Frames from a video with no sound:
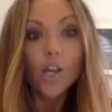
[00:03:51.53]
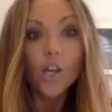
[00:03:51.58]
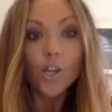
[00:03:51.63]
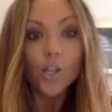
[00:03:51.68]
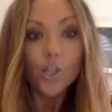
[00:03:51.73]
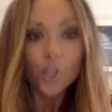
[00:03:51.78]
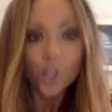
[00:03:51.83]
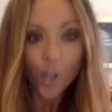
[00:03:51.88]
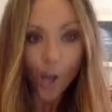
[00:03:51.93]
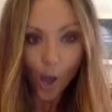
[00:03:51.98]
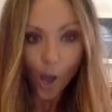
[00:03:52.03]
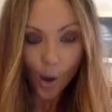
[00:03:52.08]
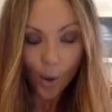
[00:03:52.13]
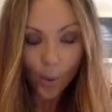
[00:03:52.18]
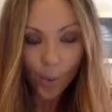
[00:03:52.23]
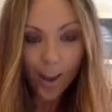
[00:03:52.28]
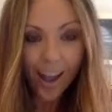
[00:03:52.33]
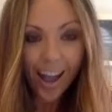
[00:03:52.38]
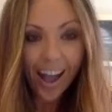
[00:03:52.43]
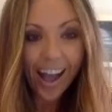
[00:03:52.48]

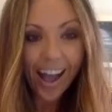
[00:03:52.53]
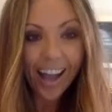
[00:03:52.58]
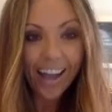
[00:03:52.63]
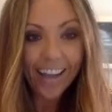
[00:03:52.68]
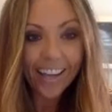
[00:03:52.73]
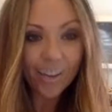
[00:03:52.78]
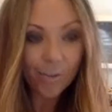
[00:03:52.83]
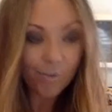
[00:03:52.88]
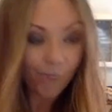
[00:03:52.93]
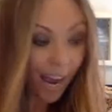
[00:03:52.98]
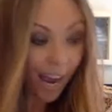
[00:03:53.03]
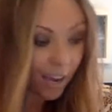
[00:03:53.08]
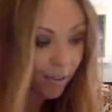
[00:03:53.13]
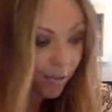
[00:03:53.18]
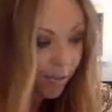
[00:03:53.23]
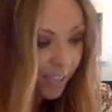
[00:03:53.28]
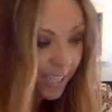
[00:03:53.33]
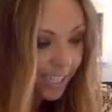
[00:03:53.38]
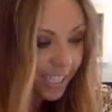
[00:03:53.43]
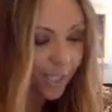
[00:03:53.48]
So I
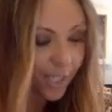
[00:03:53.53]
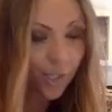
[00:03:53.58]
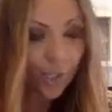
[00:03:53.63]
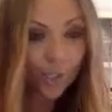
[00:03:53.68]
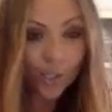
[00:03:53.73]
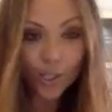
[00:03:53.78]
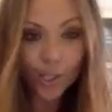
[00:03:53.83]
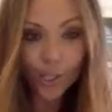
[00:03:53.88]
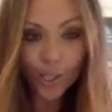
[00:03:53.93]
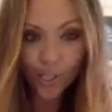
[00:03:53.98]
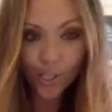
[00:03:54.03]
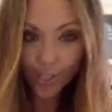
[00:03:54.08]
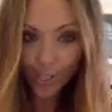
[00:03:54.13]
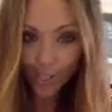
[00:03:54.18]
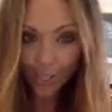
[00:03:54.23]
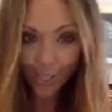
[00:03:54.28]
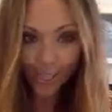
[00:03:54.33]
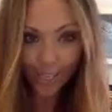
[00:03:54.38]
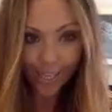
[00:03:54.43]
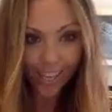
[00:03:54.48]
rightfully took
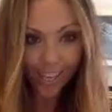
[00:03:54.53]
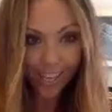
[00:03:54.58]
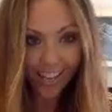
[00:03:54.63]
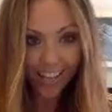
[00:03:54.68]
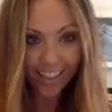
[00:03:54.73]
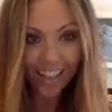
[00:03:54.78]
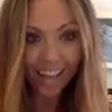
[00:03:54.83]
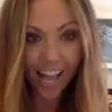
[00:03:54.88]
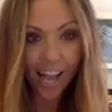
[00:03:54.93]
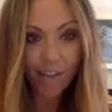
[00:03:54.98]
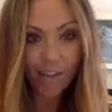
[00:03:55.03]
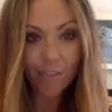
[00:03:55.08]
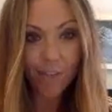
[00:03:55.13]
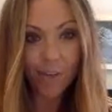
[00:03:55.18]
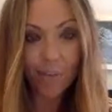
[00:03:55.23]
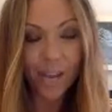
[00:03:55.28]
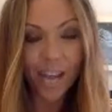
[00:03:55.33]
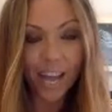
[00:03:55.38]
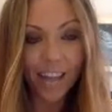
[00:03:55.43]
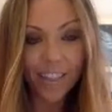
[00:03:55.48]
the live that
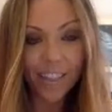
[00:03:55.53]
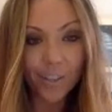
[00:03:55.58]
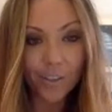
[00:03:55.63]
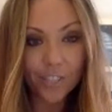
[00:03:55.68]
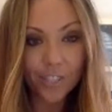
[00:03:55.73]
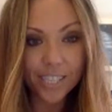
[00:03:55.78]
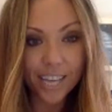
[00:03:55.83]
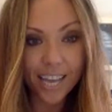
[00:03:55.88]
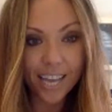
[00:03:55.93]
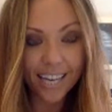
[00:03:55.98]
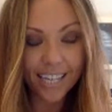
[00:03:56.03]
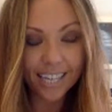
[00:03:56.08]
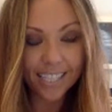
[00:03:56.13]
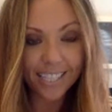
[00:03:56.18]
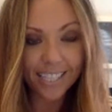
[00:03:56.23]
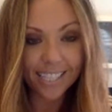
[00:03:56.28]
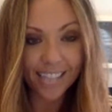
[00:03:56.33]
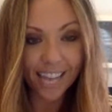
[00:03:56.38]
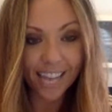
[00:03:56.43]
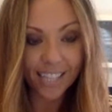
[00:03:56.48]
we had the other day, and I
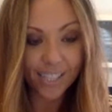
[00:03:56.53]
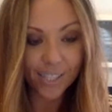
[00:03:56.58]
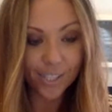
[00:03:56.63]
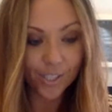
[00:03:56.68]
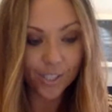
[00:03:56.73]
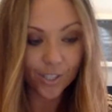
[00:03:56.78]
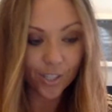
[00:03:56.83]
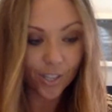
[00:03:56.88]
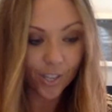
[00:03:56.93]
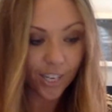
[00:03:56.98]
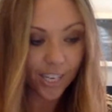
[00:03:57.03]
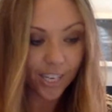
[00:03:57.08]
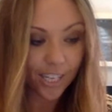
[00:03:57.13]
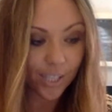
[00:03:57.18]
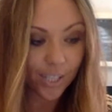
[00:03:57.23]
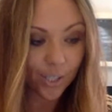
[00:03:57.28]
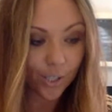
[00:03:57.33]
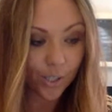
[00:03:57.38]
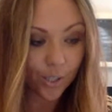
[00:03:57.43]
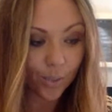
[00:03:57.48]
decided to turn it
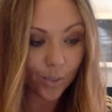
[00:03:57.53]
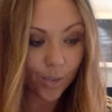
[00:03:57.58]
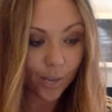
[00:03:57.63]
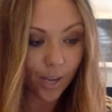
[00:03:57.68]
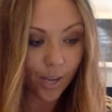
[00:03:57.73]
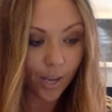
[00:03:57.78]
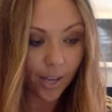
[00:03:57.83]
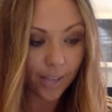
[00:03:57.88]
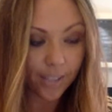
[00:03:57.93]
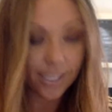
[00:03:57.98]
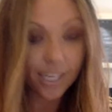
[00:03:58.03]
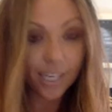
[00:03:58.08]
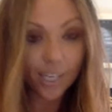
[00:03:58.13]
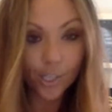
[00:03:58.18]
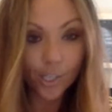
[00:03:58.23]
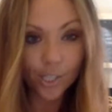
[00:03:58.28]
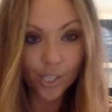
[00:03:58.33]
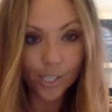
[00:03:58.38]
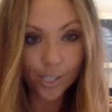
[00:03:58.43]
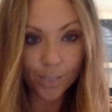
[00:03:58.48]
into a
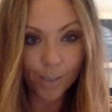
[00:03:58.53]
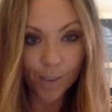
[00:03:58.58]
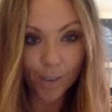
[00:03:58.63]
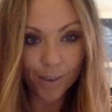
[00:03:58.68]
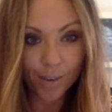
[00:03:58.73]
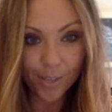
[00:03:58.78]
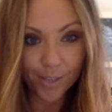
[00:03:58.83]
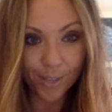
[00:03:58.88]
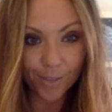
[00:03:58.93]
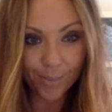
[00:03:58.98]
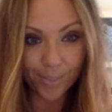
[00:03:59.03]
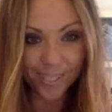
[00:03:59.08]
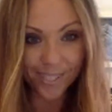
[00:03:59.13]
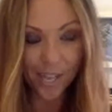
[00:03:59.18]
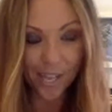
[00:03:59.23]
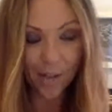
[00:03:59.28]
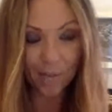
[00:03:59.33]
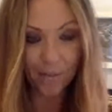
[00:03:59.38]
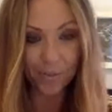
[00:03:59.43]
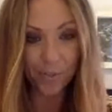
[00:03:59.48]
teaching experience for myself.